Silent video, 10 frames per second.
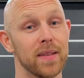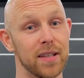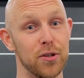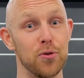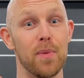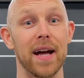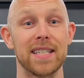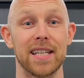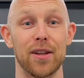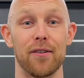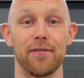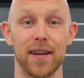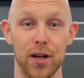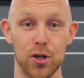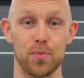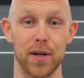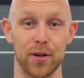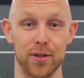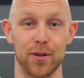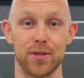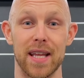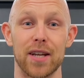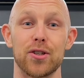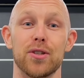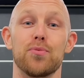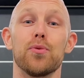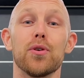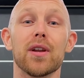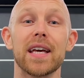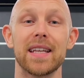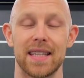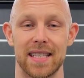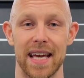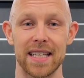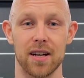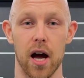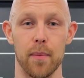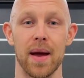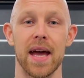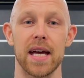you might still not finish because those snatches will take time,